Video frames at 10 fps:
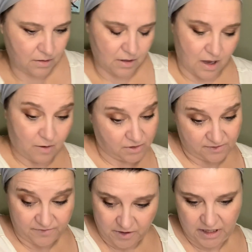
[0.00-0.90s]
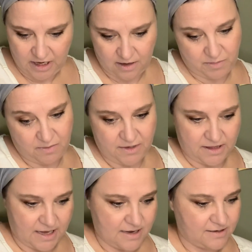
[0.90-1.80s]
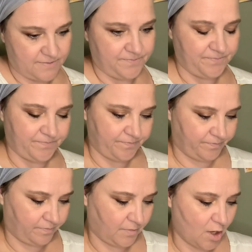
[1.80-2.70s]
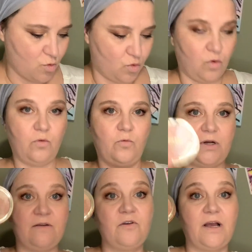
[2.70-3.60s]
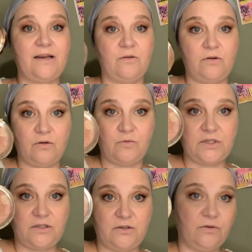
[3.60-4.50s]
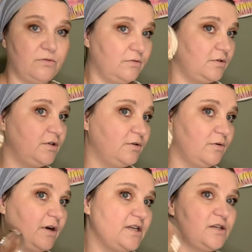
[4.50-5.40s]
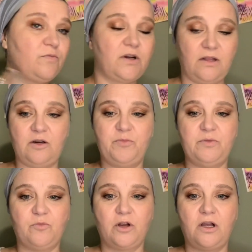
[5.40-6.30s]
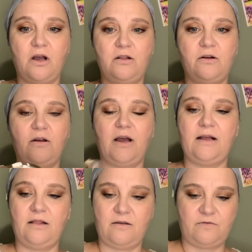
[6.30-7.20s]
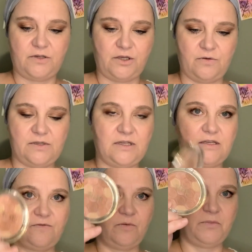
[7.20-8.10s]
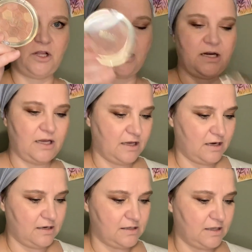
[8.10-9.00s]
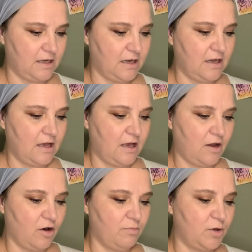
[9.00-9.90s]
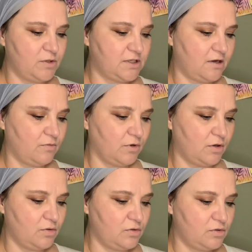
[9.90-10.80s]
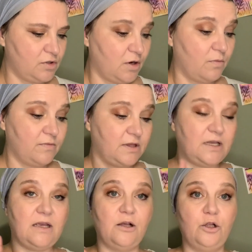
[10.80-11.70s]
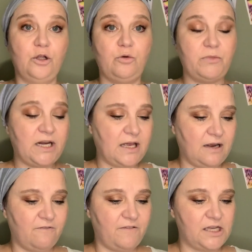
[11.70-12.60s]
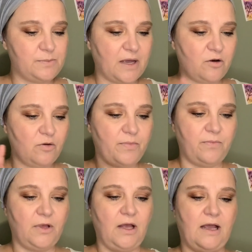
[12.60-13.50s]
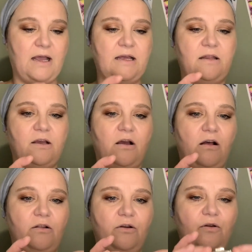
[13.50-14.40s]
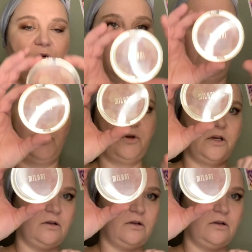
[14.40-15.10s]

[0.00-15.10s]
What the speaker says: I was very happy about that. Ooh, whenever I don't know what to do, or I just want a little bit more color, I love to use this from Milani. It is the Hermosa Rose, no, the Illuminating Face Powder in the color Hormona